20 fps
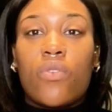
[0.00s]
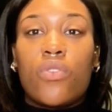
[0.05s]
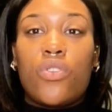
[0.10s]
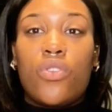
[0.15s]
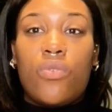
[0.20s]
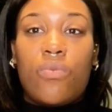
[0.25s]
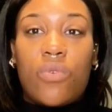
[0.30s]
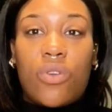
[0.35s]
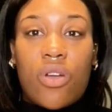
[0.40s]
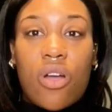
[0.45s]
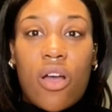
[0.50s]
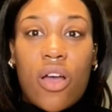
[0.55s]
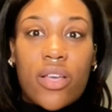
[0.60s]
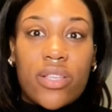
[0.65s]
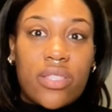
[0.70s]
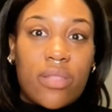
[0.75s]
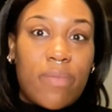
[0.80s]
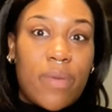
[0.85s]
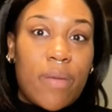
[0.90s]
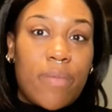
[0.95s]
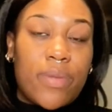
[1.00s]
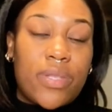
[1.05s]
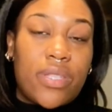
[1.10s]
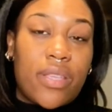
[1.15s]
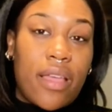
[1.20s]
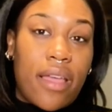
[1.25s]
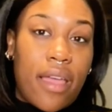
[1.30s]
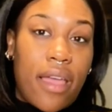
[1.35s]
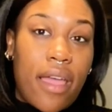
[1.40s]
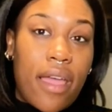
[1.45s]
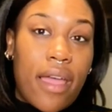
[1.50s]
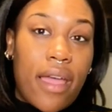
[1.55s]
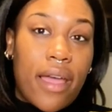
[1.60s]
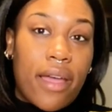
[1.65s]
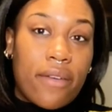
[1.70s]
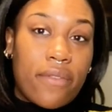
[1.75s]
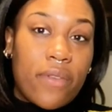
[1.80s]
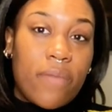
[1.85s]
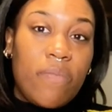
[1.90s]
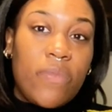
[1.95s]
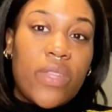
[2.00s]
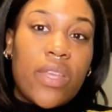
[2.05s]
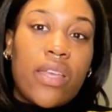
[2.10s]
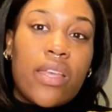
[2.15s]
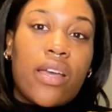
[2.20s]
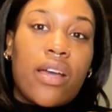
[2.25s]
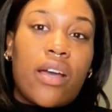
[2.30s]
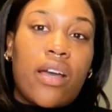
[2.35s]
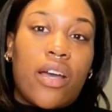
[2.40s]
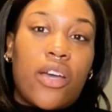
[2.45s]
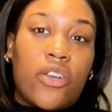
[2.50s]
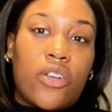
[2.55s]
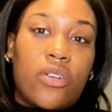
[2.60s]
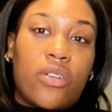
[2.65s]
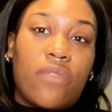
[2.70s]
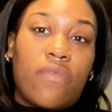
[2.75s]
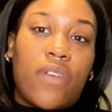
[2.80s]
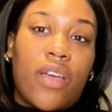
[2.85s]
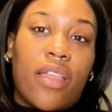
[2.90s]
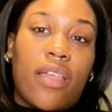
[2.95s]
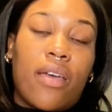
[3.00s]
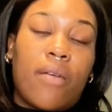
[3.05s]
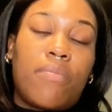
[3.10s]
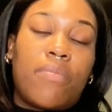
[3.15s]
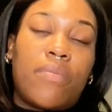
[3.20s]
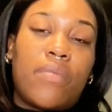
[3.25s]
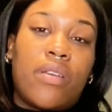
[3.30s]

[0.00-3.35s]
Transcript: you will cause the baby to have underdeveloped